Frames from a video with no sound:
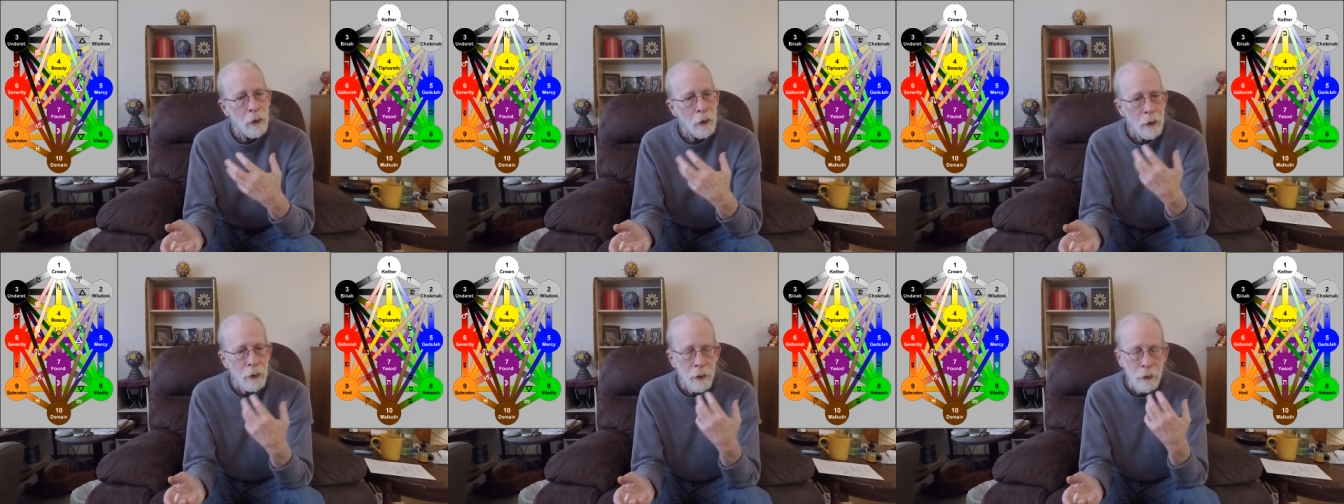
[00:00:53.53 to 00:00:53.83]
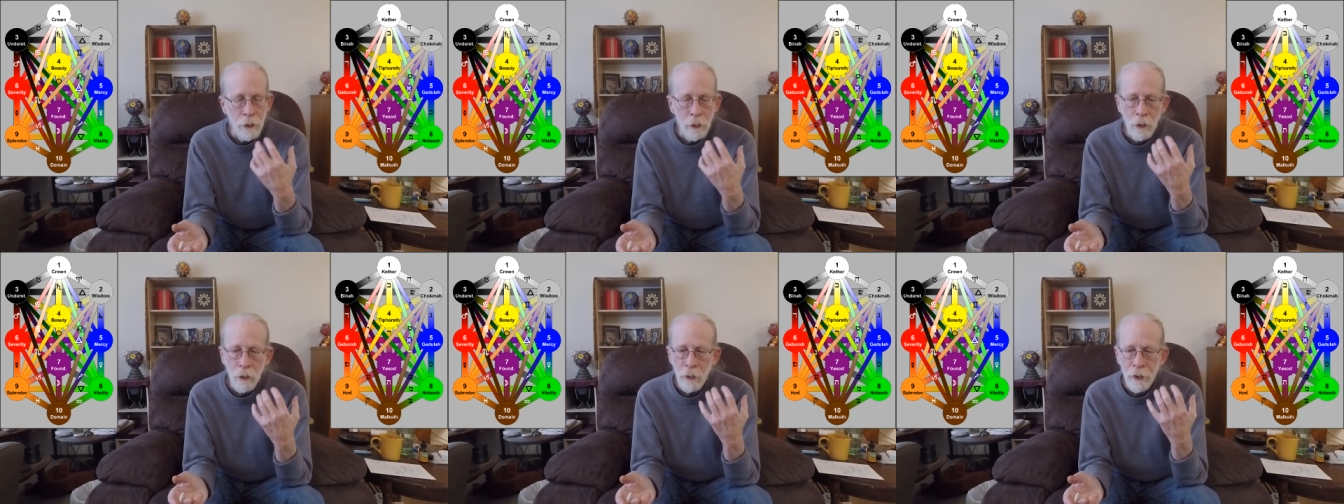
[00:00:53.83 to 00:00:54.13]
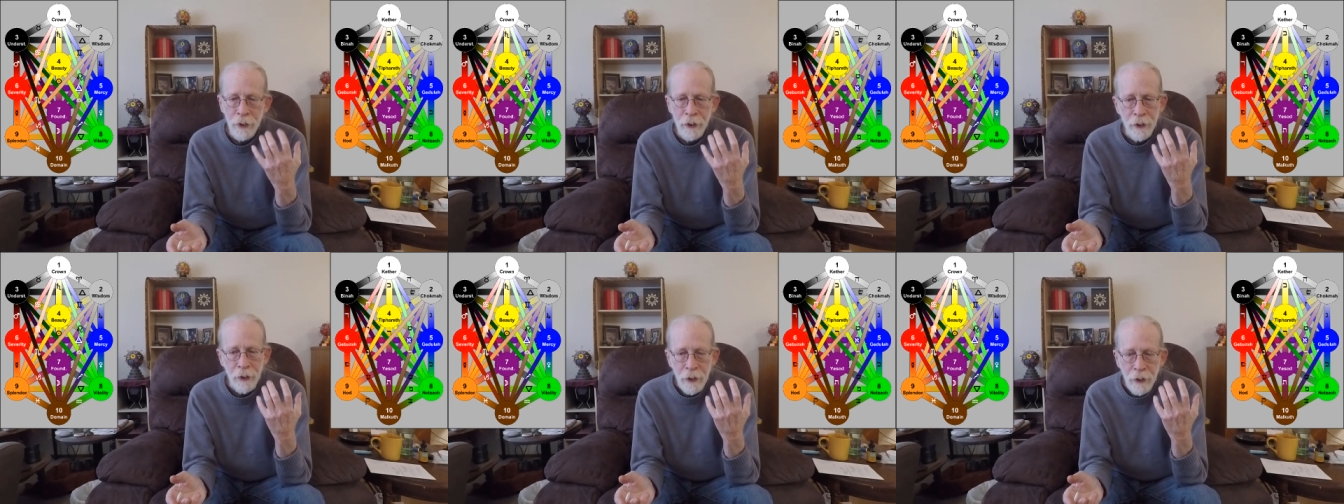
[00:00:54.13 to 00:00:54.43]
You know, it,
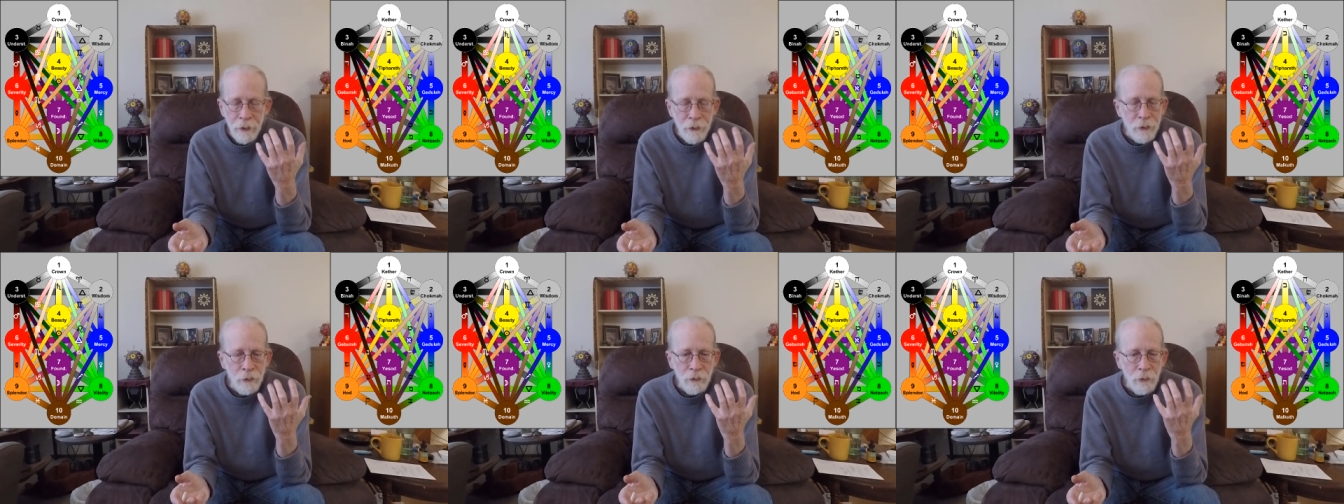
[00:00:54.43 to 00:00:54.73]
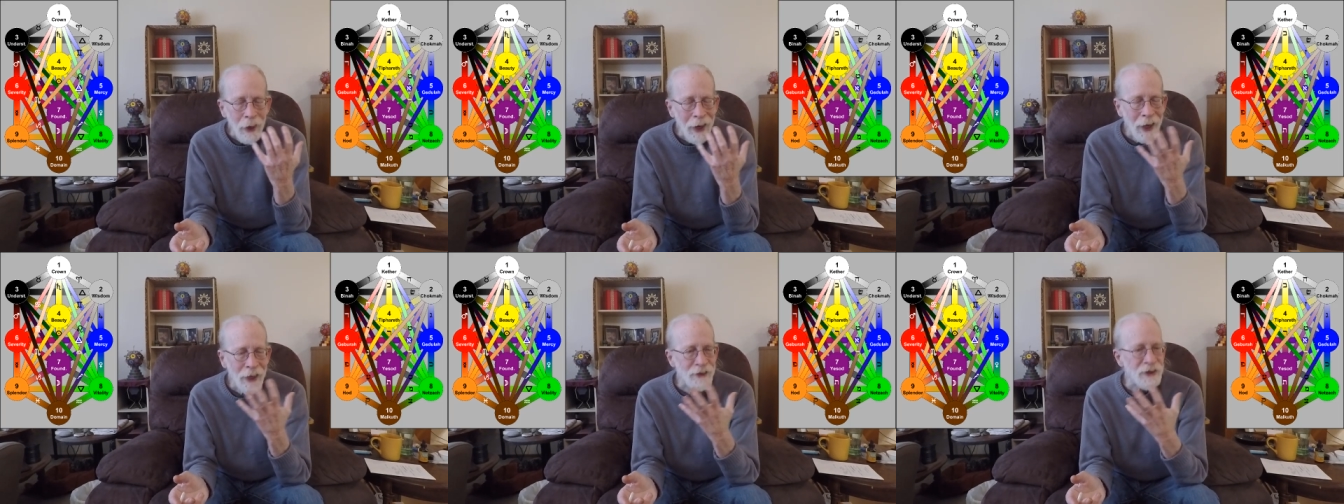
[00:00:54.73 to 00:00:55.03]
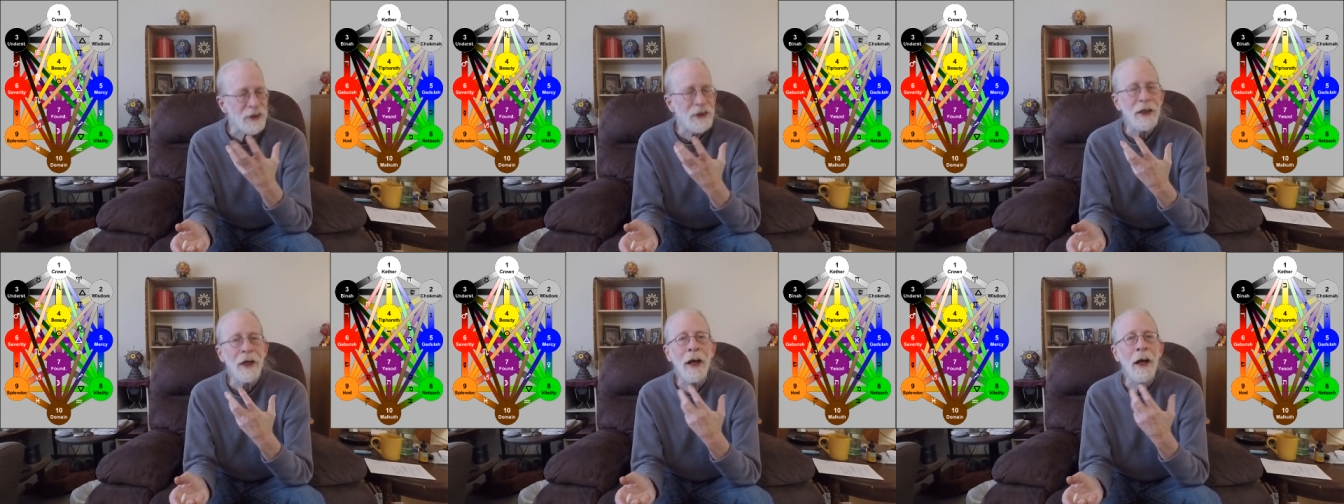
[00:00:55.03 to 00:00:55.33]
it's
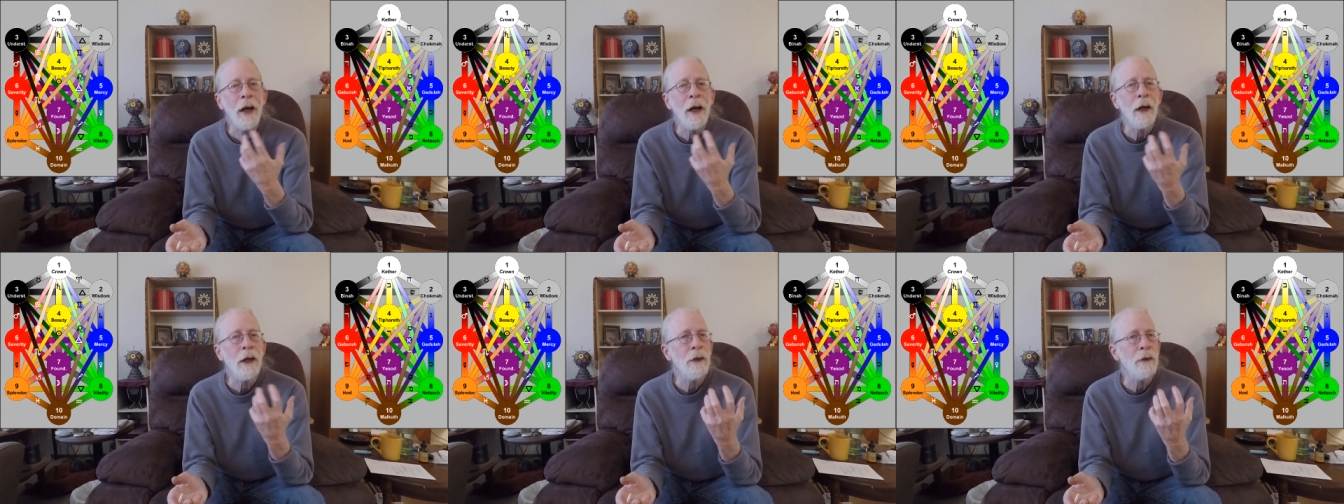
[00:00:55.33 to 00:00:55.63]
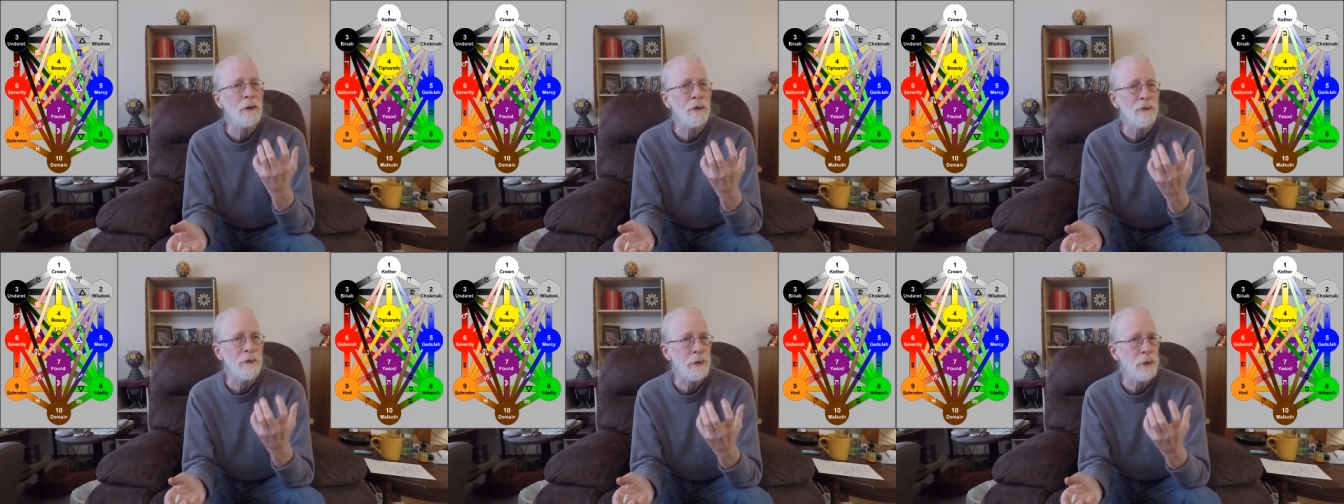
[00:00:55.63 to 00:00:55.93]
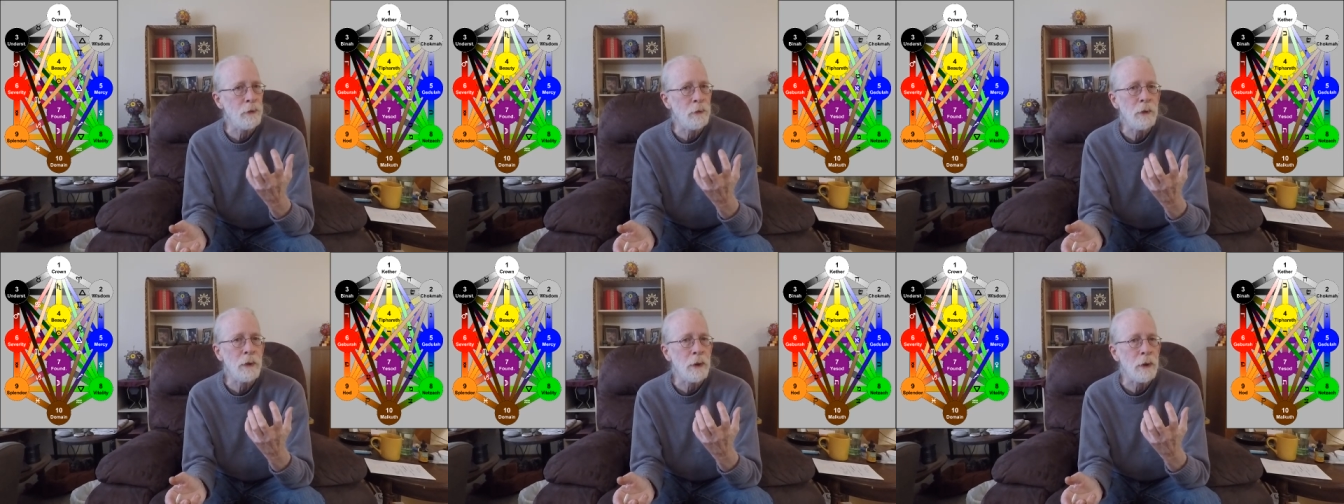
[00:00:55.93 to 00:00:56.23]
rationale, if
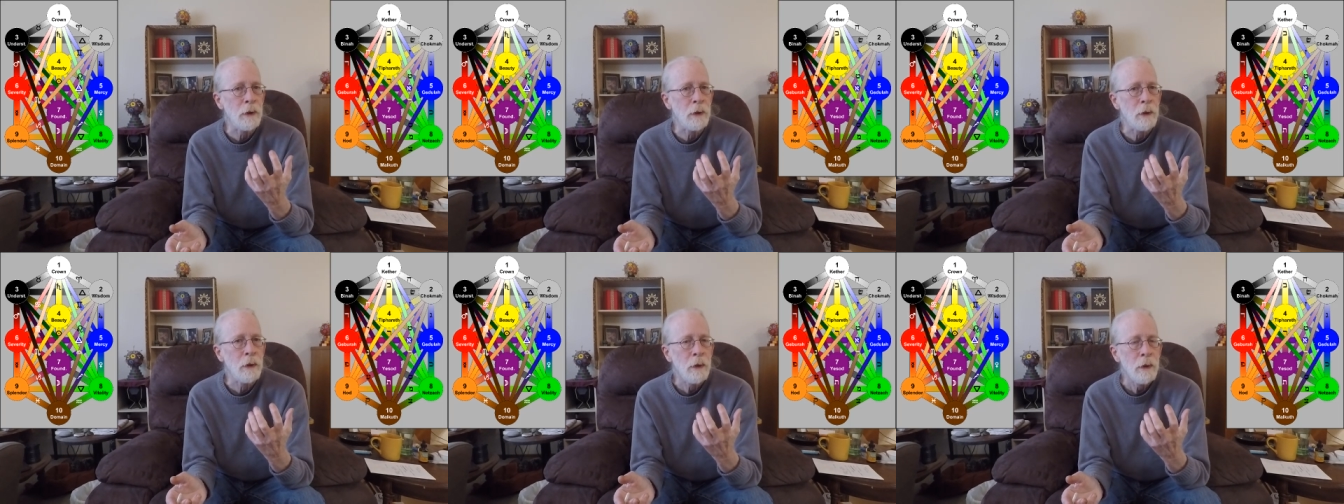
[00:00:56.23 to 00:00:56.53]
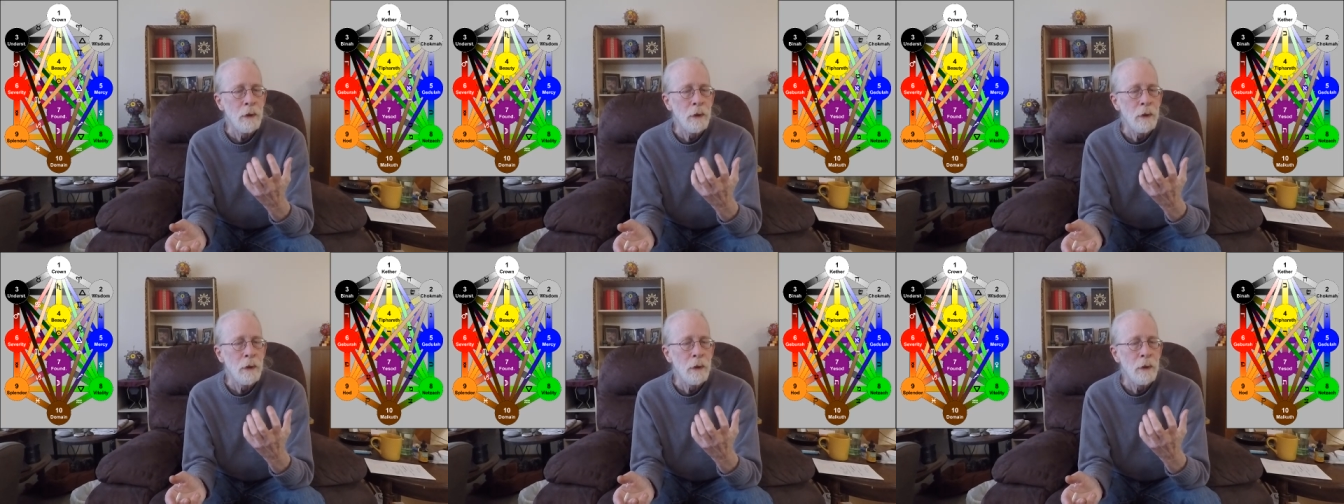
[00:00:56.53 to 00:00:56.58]
you will.